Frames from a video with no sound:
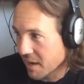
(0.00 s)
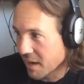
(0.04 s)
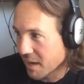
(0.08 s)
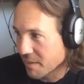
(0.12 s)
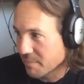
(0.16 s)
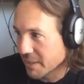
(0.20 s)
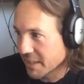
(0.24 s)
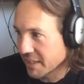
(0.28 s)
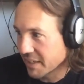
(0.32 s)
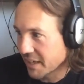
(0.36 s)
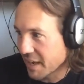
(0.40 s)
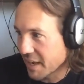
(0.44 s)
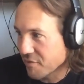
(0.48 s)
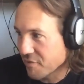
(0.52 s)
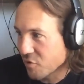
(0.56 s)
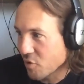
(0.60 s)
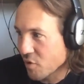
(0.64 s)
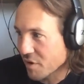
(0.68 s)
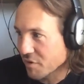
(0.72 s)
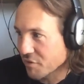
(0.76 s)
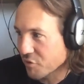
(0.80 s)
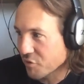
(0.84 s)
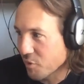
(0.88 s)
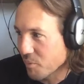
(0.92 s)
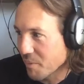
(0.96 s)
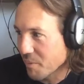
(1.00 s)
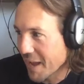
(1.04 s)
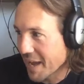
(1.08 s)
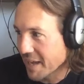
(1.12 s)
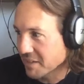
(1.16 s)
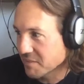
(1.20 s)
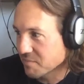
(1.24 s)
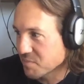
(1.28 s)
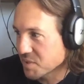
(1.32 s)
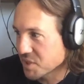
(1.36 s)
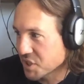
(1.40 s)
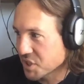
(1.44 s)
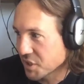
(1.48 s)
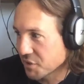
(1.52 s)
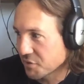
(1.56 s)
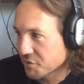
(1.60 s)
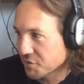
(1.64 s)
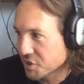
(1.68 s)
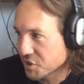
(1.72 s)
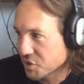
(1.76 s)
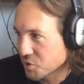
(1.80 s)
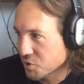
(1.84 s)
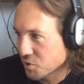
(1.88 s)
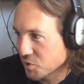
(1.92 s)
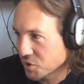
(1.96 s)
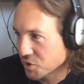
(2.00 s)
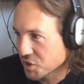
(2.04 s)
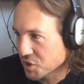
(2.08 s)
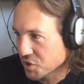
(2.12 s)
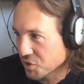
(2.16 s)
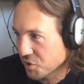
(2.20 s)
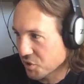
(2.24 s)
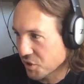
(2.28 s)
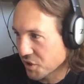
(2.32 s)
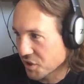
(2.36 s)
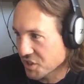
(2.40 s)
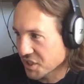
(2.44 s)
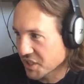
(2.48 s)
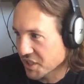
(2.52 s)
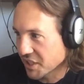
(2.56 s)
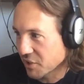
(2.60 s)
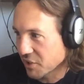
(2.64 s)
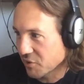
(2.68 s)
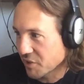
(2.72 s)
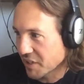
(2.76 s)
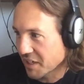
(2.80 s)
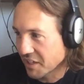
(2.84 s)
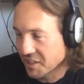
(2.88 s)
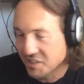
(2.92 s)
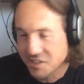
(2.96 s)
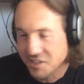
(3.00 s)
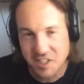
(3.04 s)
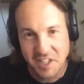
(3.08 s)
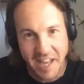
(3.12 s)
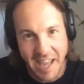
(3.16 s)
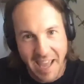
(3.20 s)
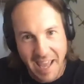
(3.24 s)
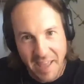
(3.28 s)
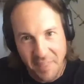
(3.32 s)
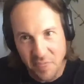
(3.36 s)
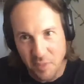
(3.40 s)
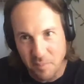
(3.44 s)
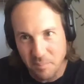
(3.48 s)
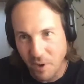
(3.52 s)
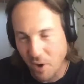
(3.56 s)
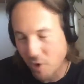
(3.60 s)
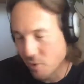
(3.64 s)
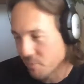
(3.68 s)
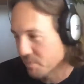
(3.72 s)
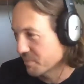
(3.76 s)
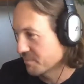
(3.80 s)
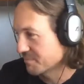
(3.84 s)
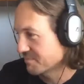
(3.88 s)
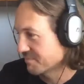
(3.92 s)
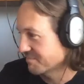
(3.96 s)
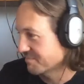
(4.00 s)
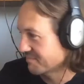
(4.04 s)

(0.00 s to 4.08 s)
I mean everyone from Adam Schiff to George Soros, Hillary Clinton, and the Pope.